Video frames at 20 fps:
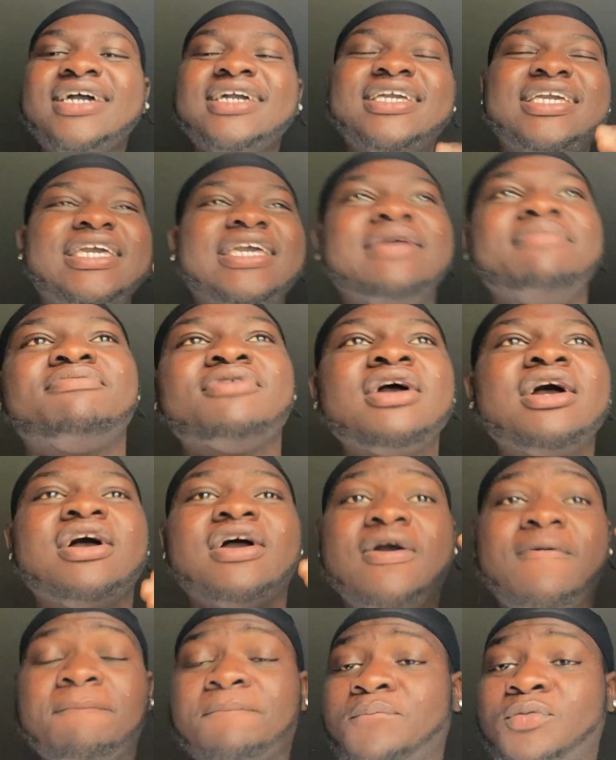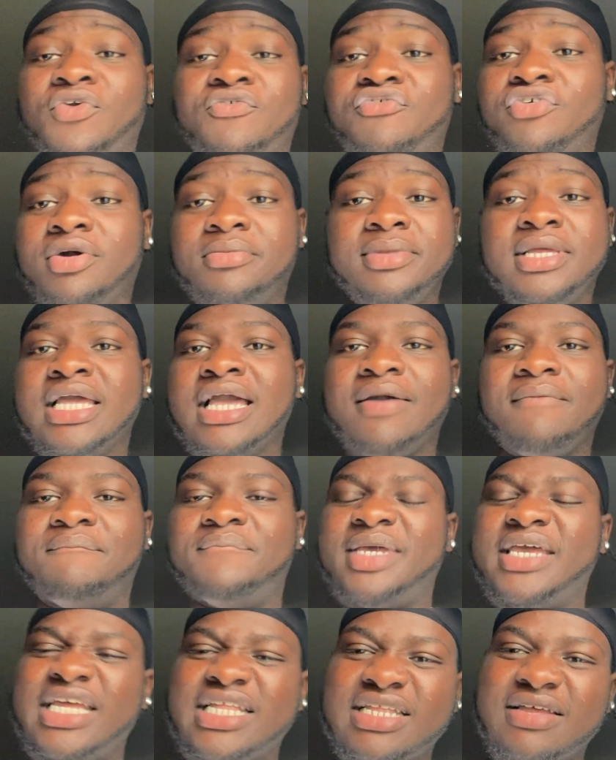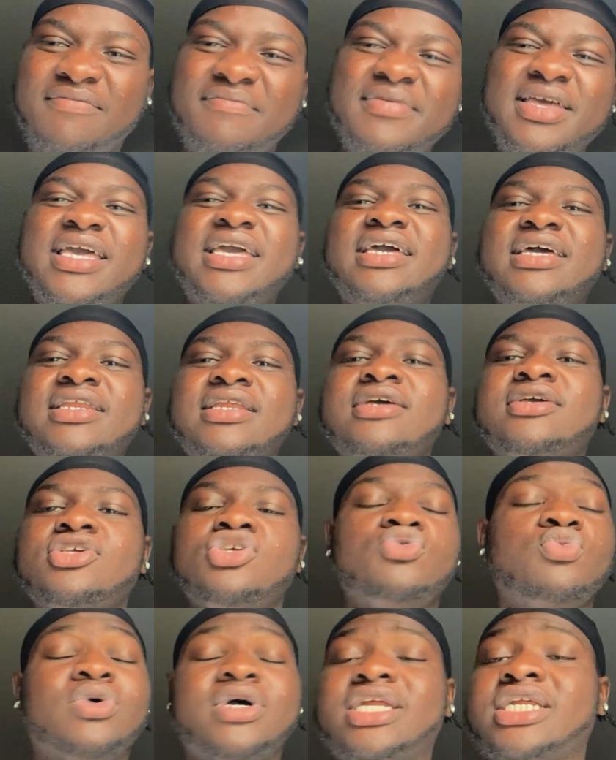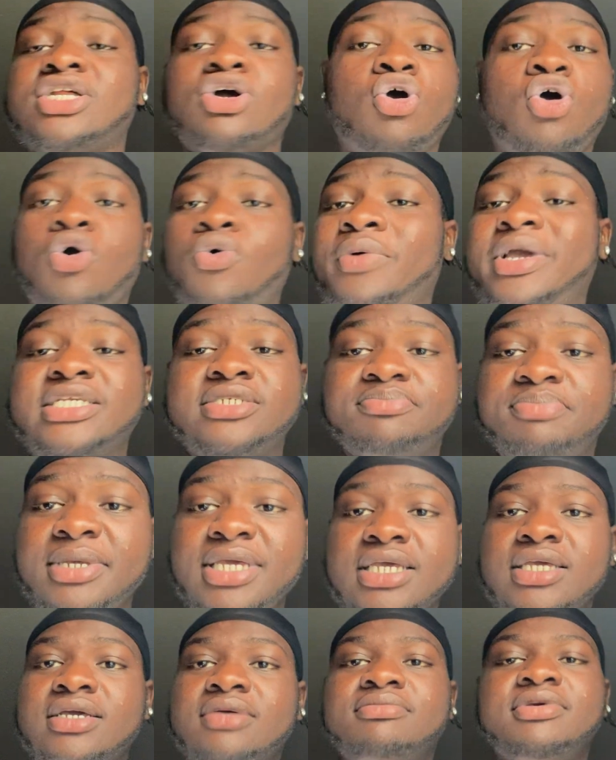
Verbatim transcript: Keep you feel me? Being the man you wanted to always be,